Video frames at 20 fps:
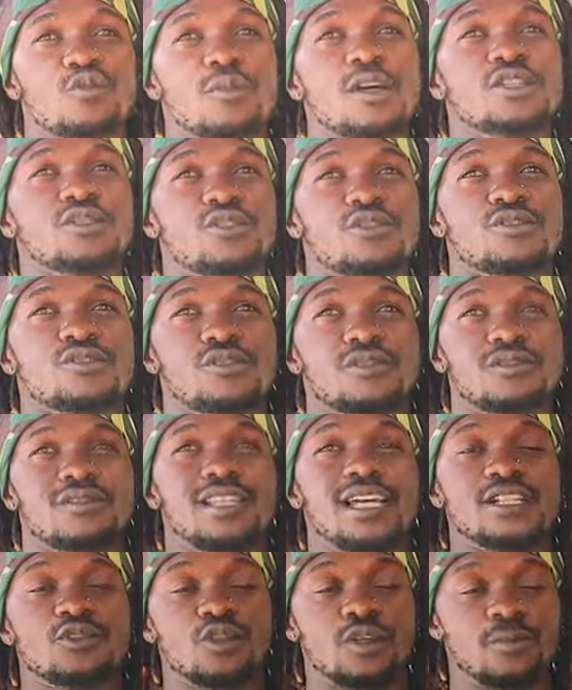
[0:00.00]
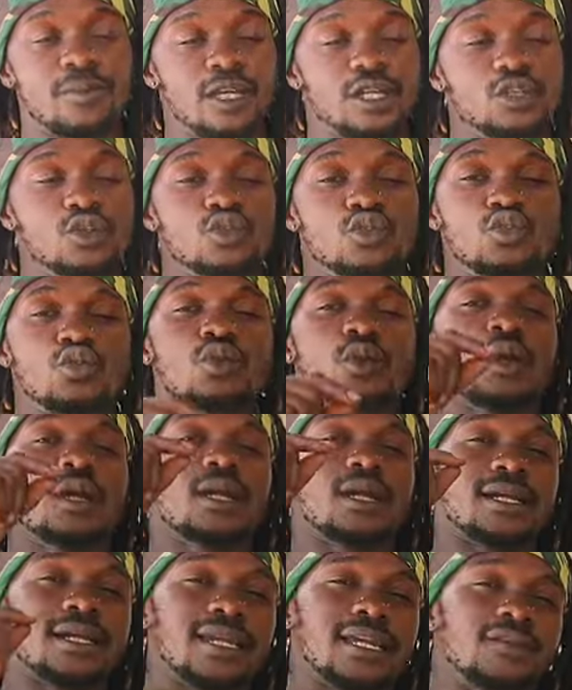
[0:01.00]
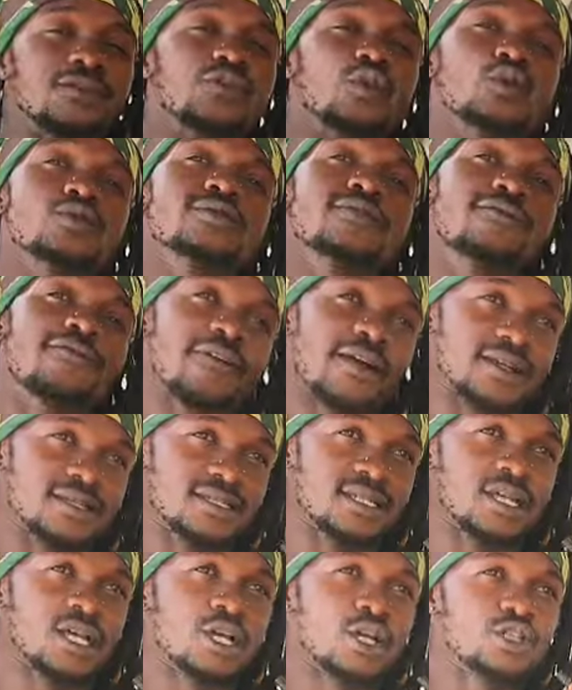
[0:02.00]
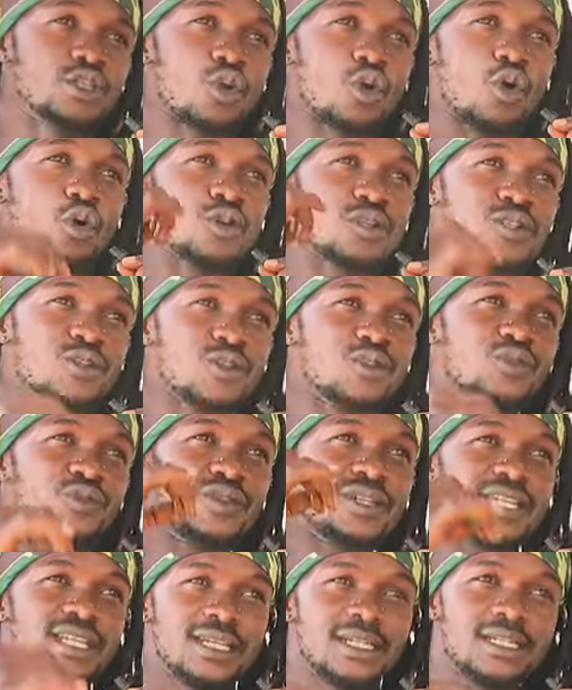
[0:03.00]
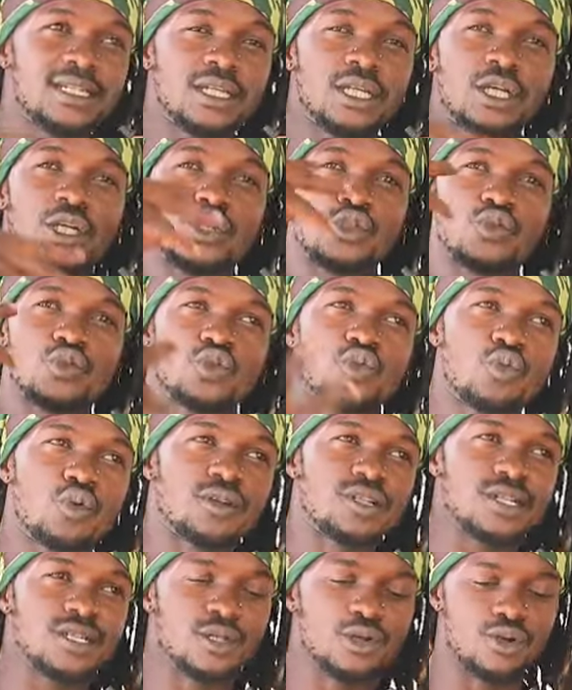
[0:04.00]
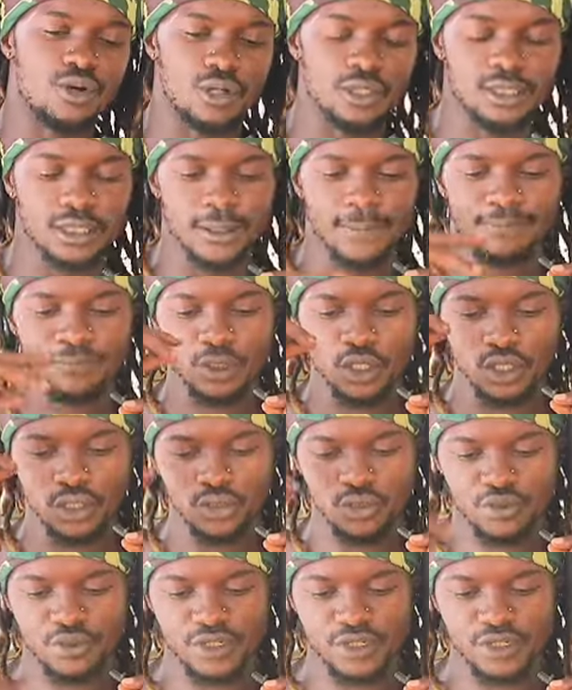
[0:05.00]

much cortisol that will make you to gain those fats. So also you need to do what is called, you